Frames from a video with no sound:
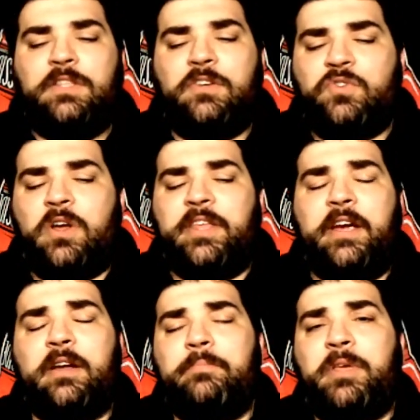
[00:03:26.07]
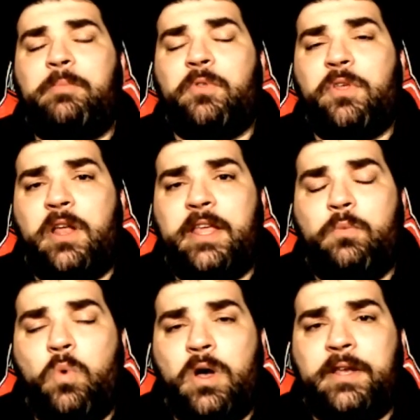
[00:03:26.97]
a draw there, and people thought
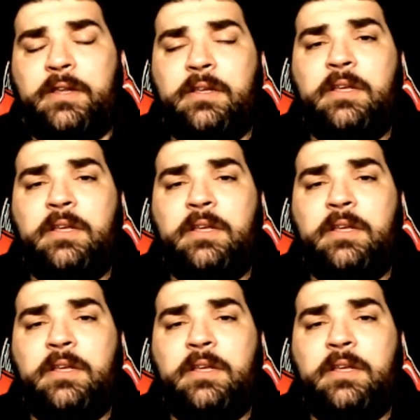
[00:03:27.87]
he won.